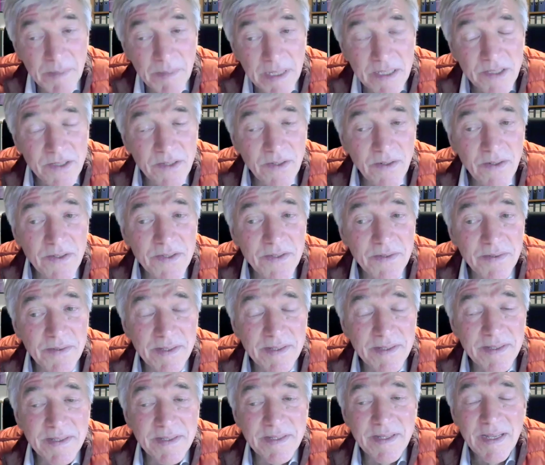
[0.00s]
mentioned also,
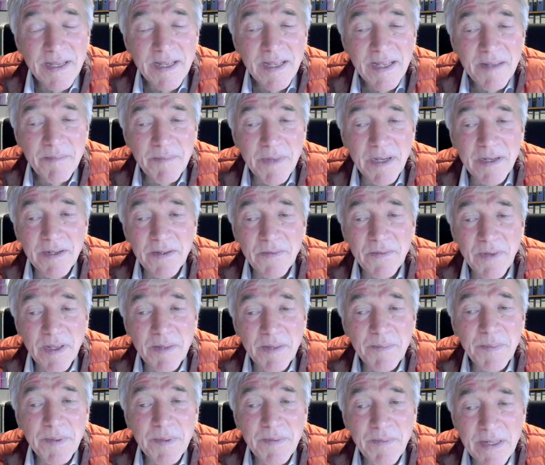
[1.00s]
this is Margaret
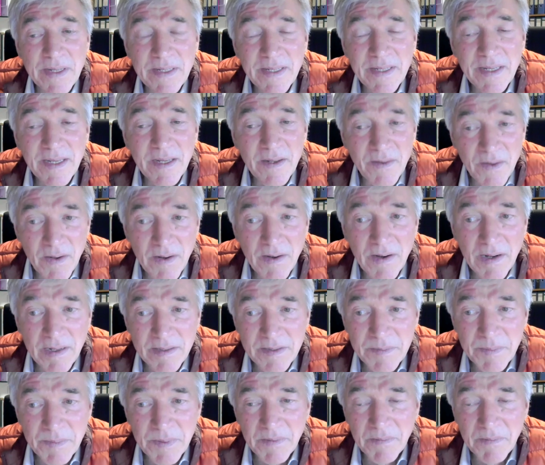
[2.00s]
Venting and her
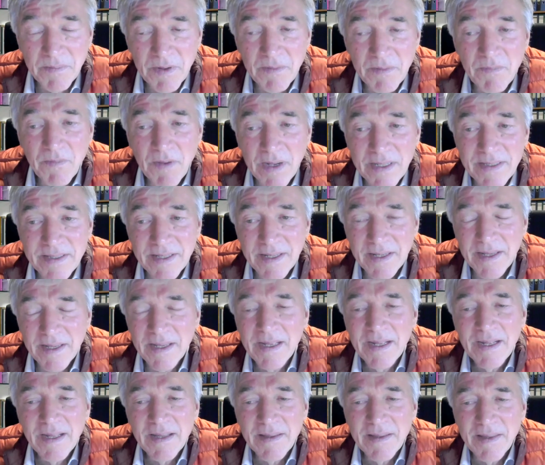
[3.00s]
husband, Wim Wassing.
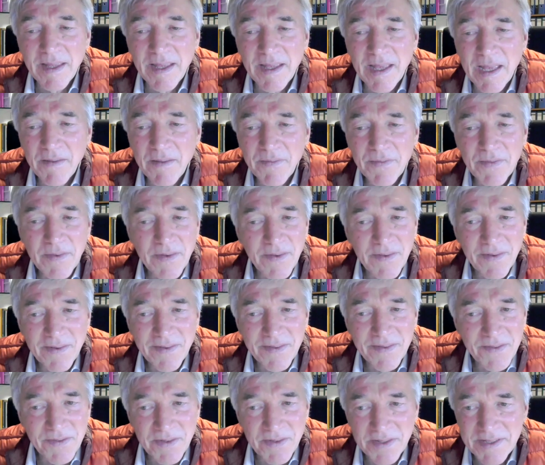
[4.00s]
They have
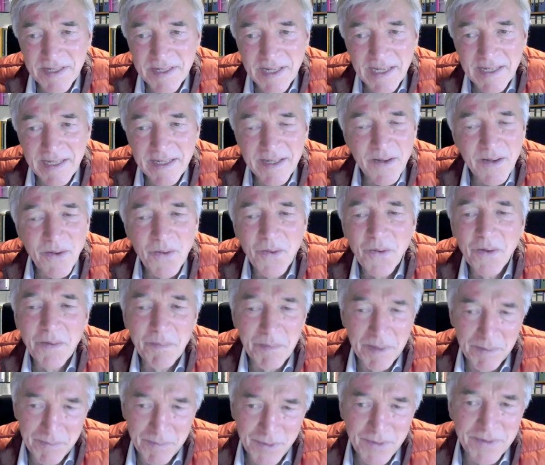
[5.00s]
translated all
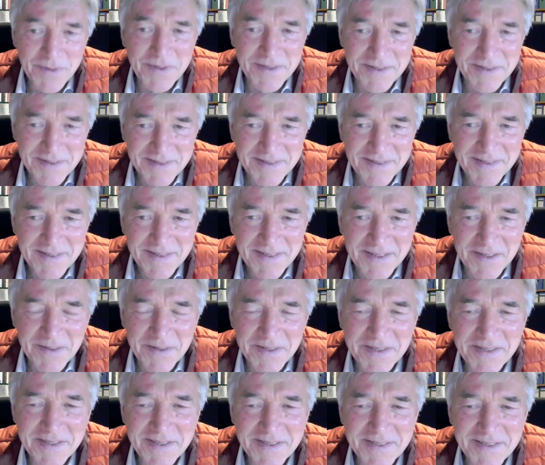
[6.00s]
my books. So
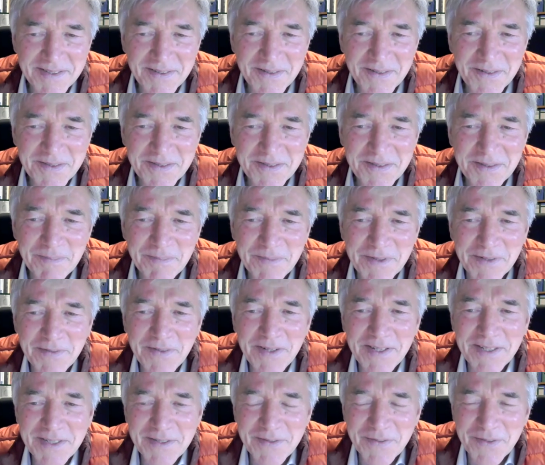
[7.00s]
this is also a
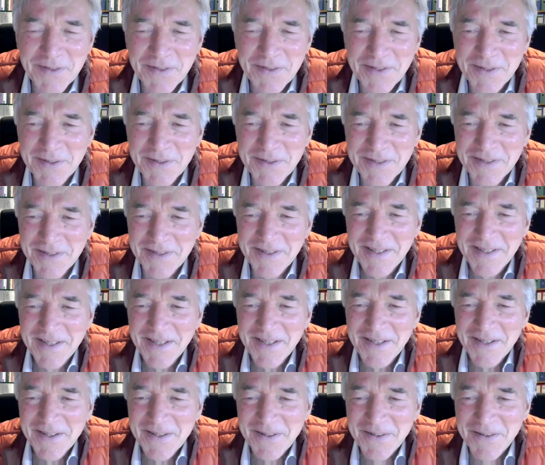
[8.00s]
privilege for those who
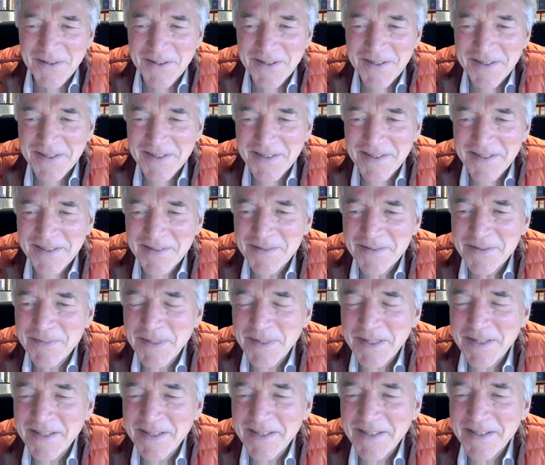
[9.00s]
are
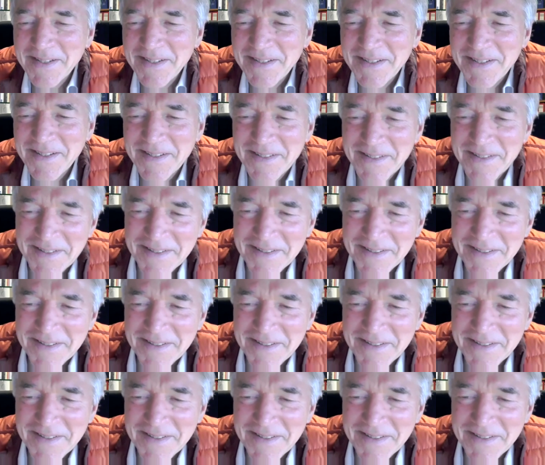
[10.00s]
speaking